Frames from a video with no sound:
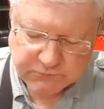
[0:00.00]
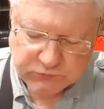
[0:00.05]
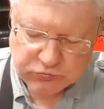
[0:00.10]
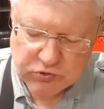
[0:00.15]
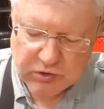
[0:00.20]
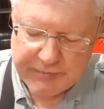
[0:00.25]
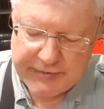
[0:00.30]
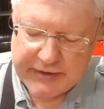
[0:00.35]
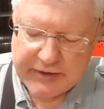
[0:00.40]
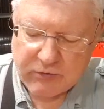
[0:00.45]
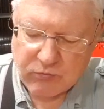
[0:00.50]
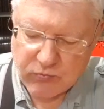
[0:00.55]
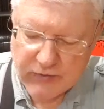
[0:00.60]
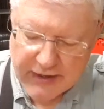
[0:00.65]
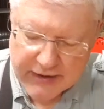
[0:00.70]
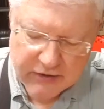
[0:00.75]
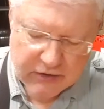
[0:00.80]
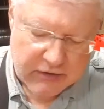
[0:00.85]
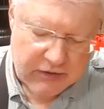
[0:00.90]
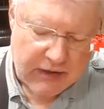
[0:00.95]
would have been a
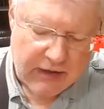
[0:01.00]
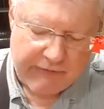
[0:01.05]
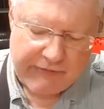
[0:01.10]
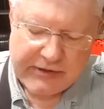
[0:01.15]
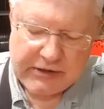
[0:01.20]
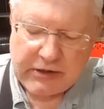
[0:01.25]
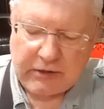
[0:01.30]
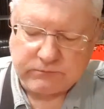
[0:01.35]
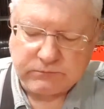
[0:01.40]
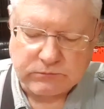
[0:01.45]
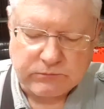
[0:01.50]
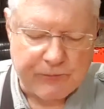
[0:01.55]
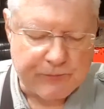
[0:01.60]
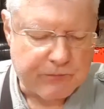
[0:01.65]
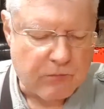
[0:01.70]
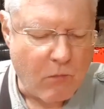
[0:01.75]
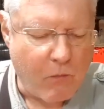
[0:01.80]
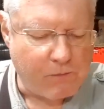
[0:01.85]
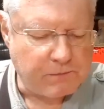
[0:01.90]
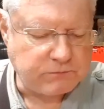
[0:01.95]
record of it,
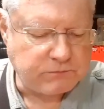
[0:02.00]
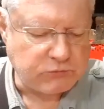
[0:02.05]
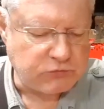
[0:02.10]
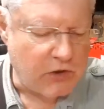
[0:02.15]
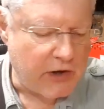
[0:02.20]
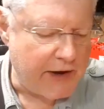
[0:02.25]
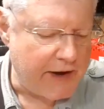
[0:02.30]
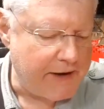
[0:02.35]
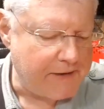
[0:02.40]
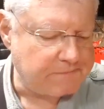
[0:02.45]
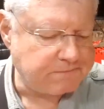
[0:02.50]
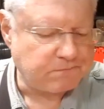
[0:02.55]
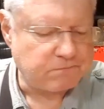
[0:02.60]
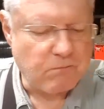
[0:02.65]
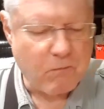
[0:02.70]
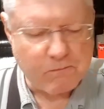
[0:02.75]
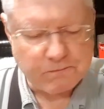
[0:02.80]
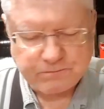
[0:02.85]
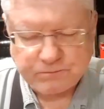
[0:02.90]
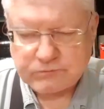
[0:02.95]
and
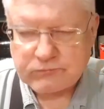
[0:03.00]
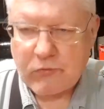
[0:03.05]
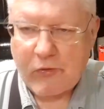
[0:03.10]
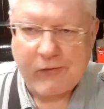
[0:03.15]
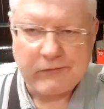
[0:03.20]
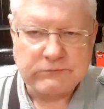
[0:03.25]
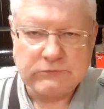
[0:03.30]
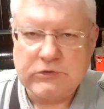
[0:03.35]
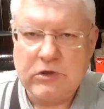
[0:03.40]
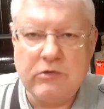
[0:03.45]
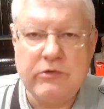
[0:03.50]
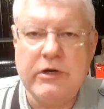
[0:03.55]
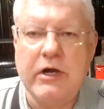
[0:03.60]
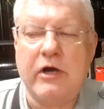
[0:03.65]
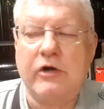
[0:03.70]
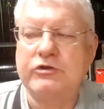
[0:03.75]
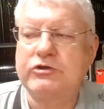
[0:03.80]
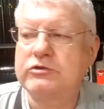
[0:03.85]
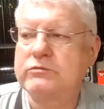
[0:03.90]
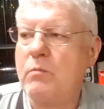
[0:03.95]
who
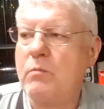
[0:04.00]
knows.